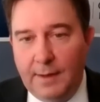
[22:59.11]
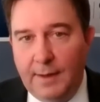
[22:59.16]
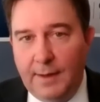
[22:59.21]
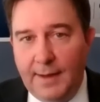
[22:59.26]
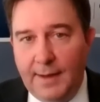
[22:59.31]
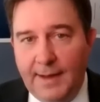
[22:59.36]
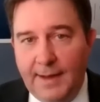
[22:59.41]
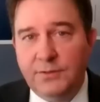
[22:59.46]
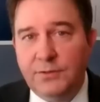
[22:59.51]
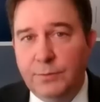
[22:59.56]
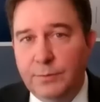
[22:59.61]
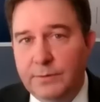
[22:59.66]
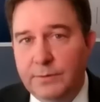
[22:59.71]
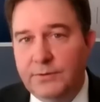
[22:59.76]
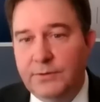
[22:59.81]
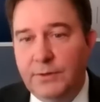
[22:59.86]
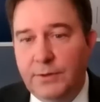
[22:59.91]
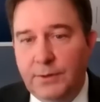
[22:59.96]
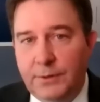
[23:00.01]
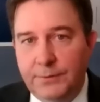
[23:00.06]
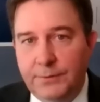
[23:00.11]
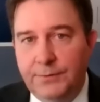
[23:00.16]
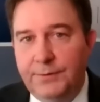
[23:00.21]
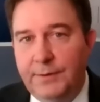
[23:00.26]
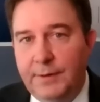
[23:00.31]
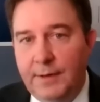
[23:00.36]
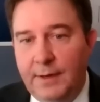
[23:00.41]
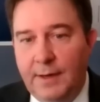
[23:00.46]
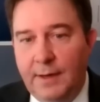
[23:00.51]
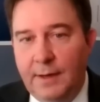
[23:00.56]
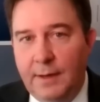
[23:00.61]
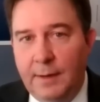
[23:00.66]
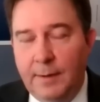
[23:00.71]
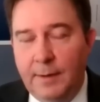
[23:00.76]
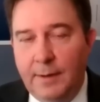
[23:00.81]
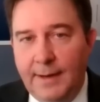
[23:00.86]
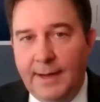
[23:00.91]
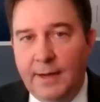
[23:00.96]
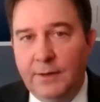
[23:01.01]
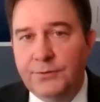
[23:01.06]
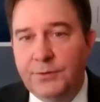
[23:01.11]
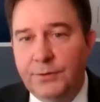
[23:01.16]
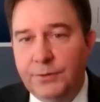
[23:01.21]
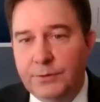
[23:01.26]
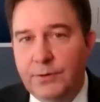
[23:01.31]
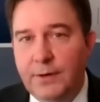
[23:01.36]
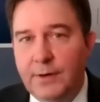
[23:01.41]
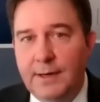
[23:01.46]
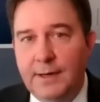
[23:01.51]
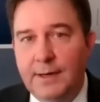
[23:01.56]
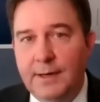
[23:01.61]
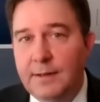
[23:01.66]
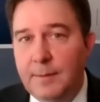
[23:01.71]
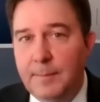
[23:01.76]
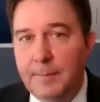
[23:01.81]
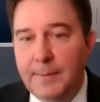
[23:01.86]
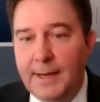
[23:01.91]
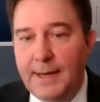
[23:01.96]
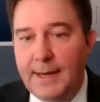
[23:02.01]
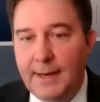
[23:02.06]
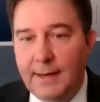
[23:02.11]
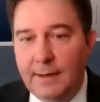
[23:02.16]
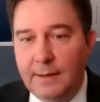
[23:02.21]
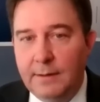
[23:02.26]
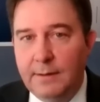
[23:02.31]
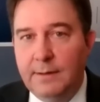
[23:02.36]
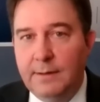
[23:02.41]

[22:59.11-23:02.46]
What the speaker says: As a result, household credit in the main